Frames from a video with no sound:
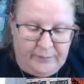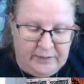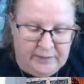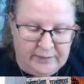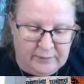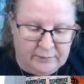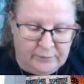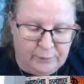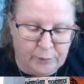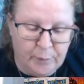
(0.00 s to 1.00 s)
little
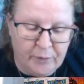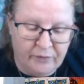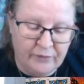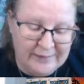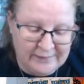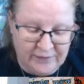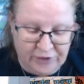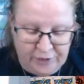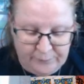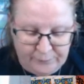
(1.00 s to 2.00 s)
group of
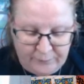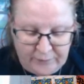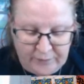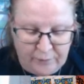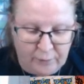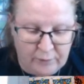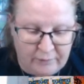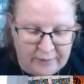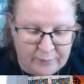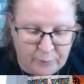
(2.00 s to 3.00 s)
village all
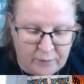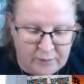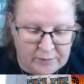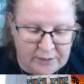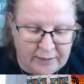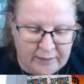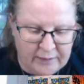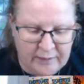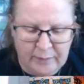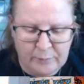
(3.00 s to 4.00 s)
around the world,
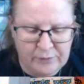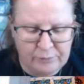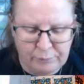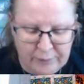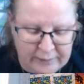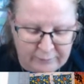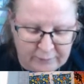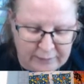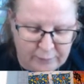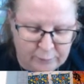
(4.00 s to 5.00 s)
and it was really,
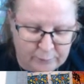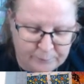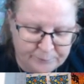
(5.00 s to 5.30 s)
really cool.